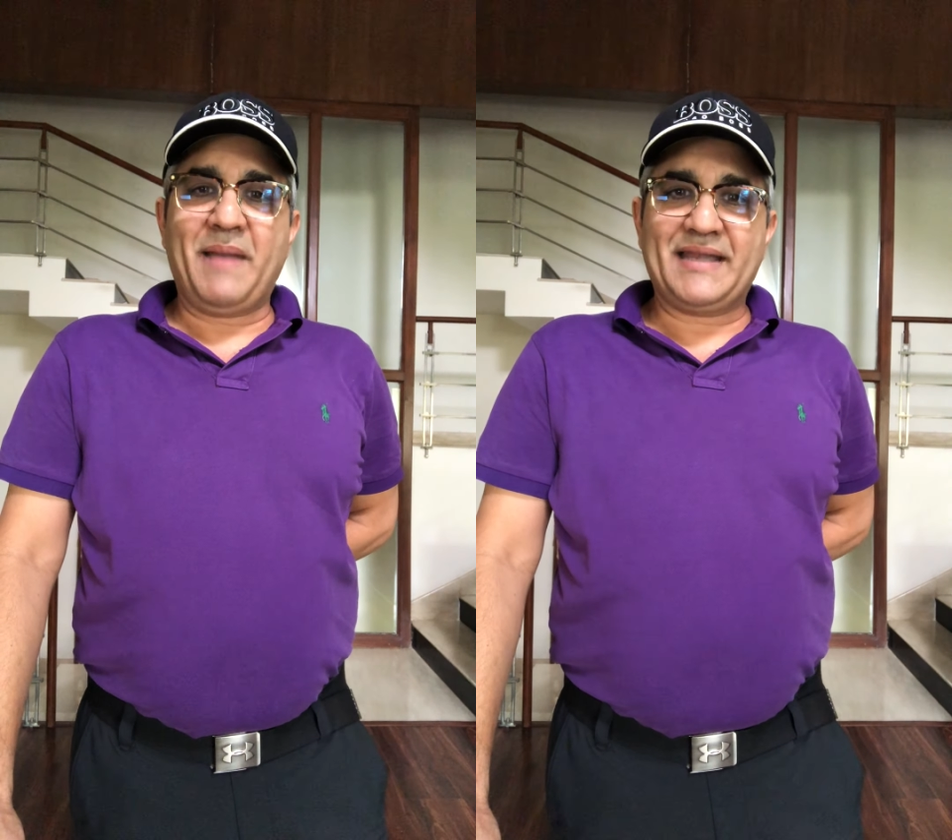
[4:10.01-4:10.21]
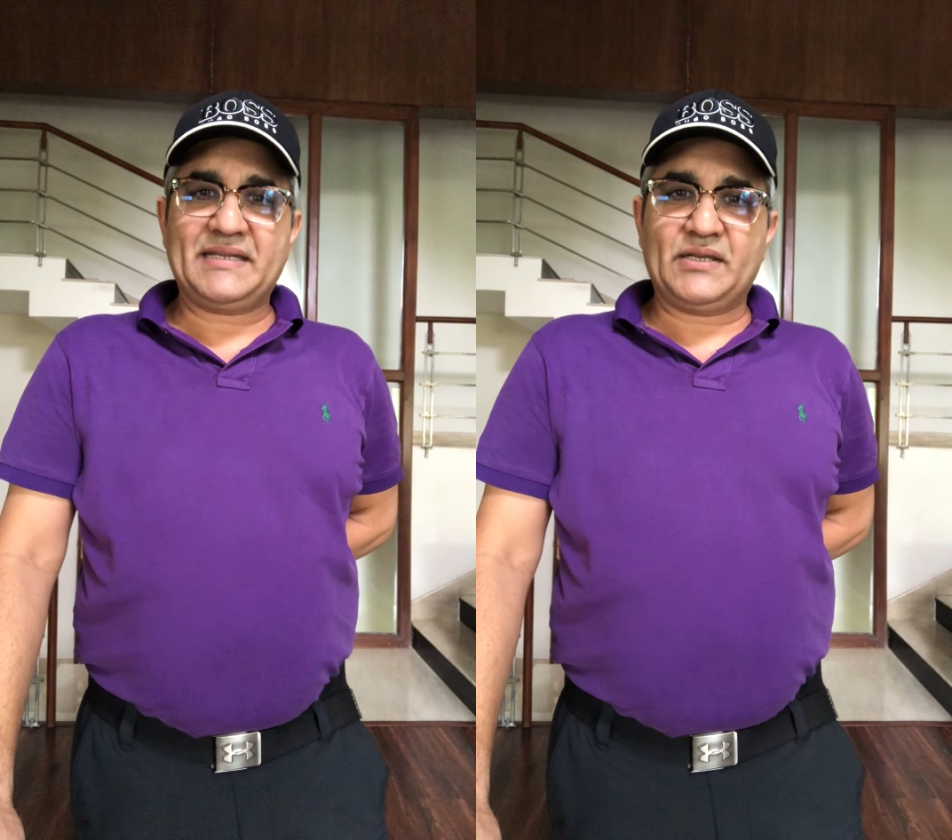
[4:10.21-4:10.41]

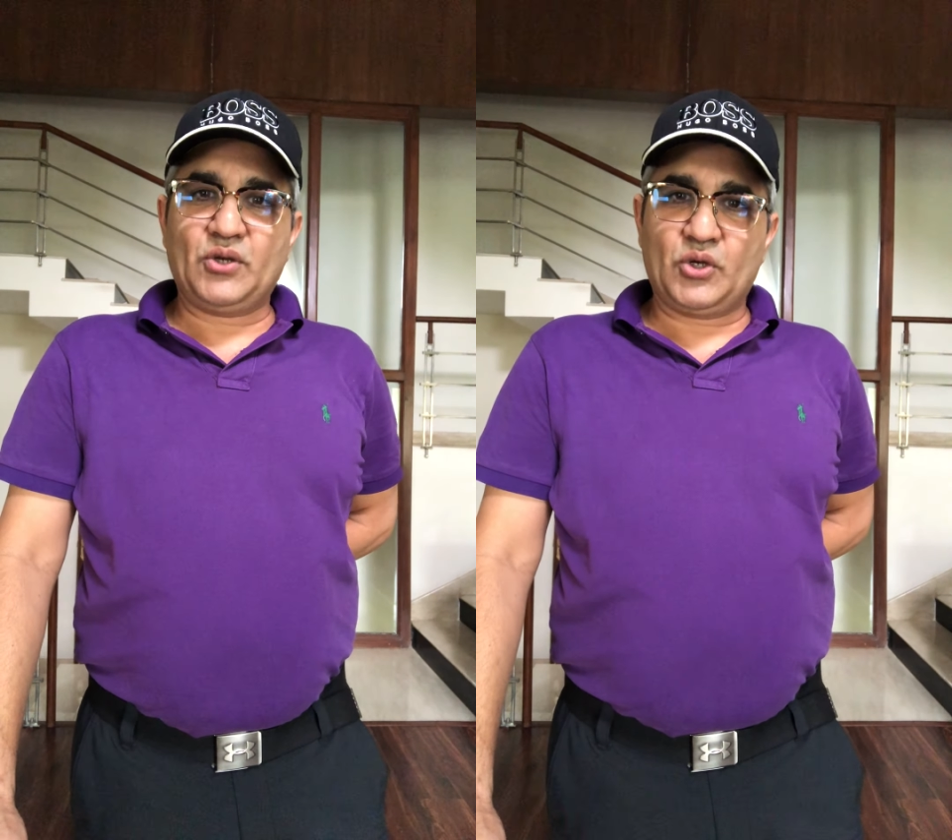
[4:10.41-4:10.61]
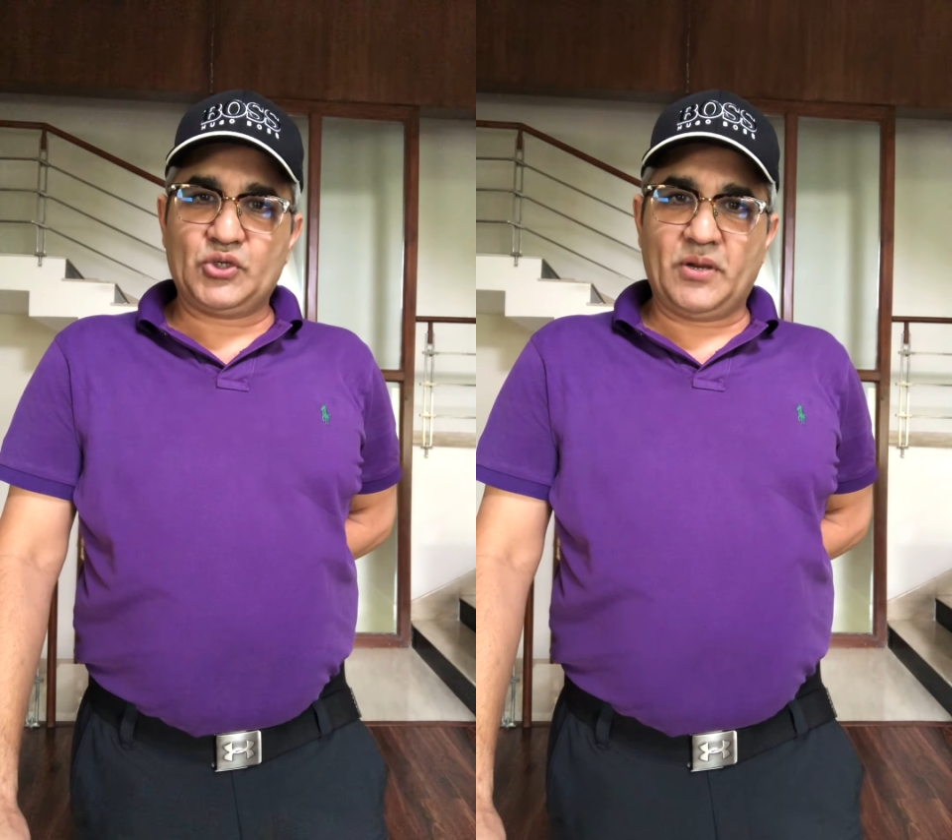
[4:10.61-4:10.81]
batting,
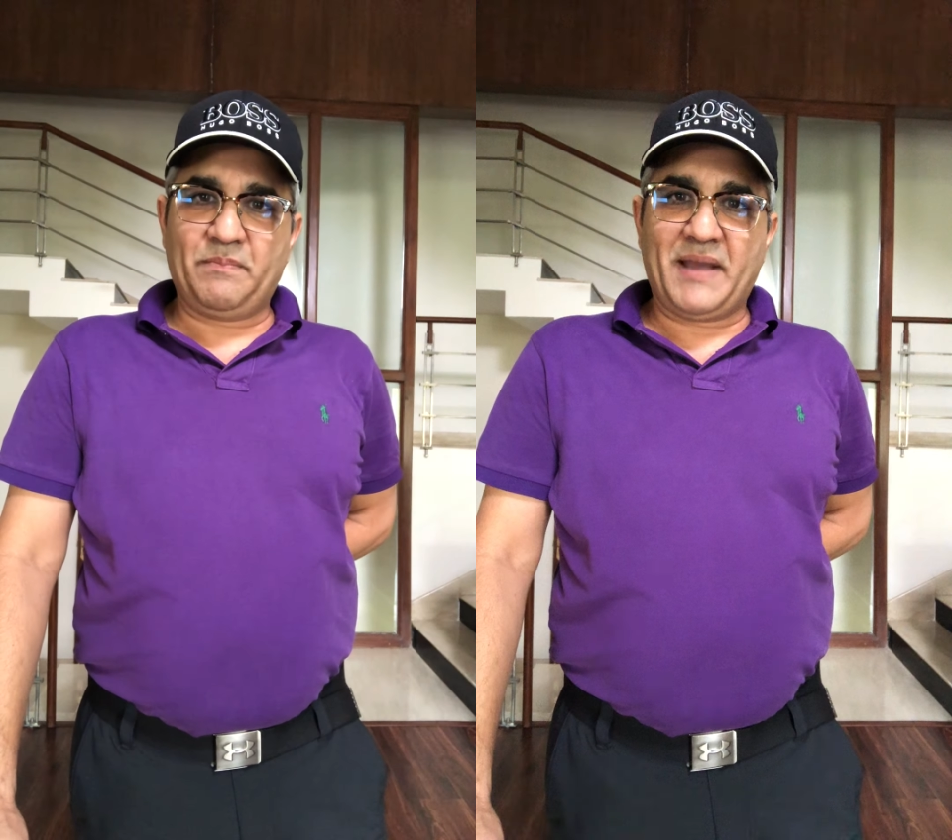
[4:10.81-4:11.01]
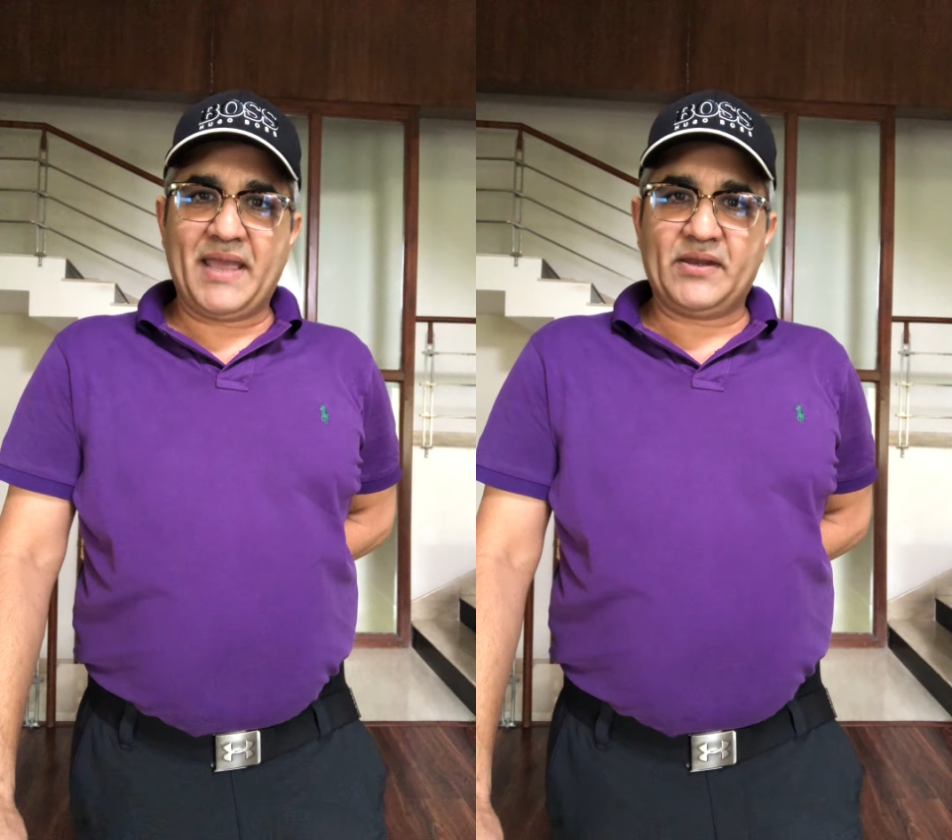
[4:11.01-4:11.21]
not your
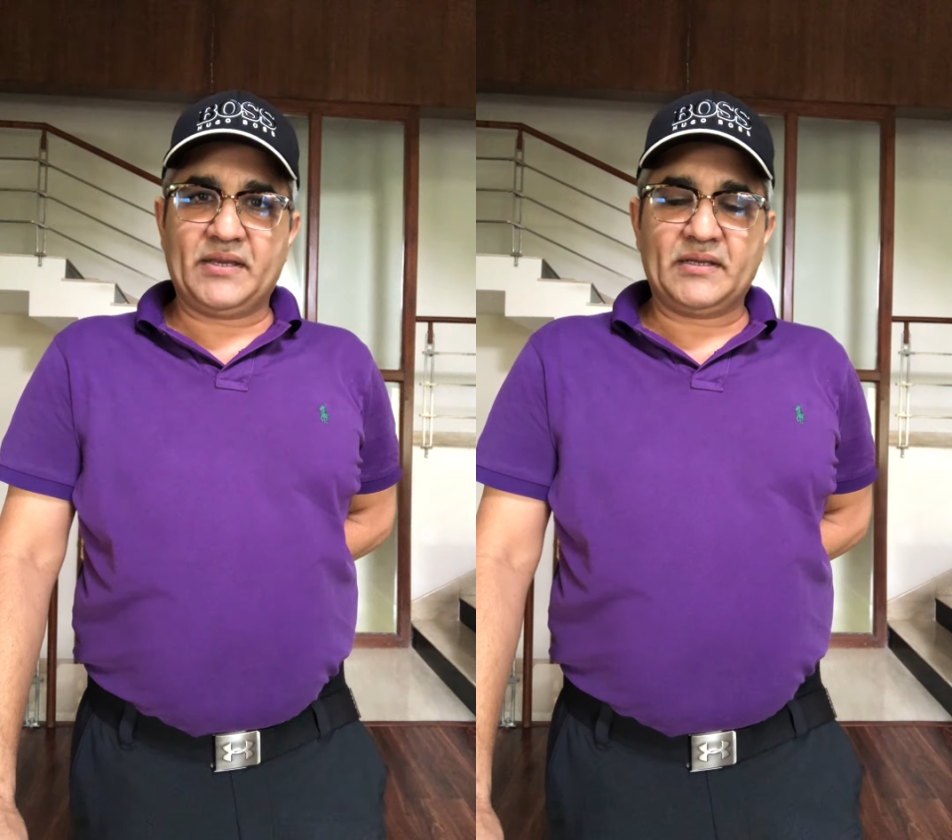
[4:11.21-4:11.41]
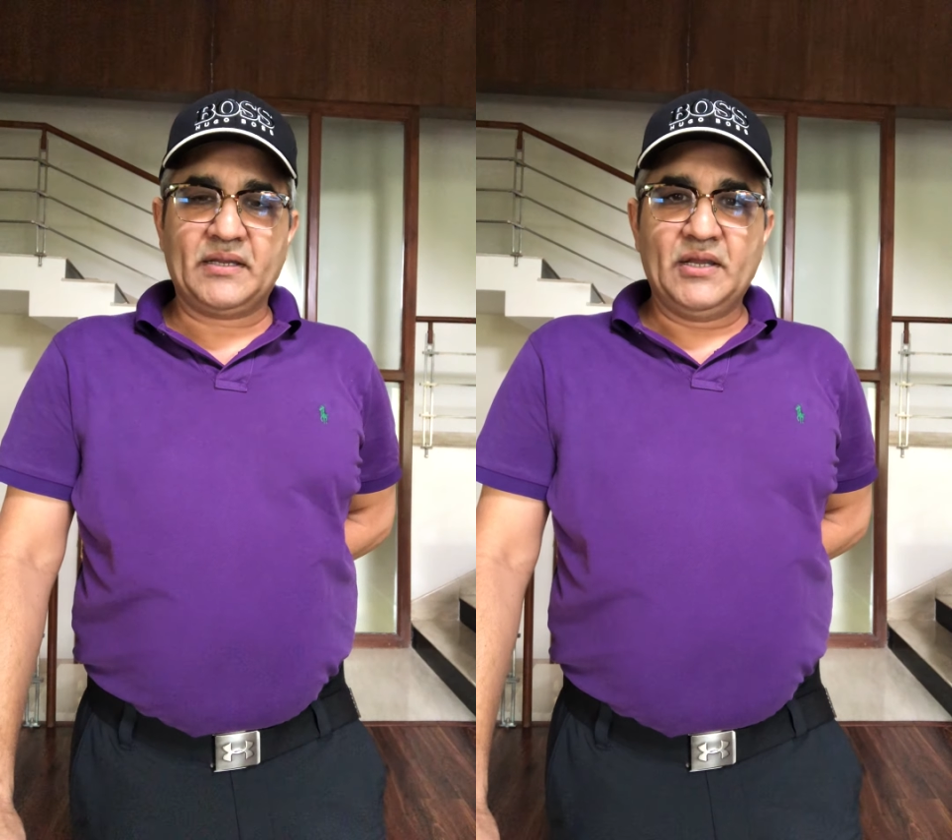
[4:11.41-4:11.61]
umpiring.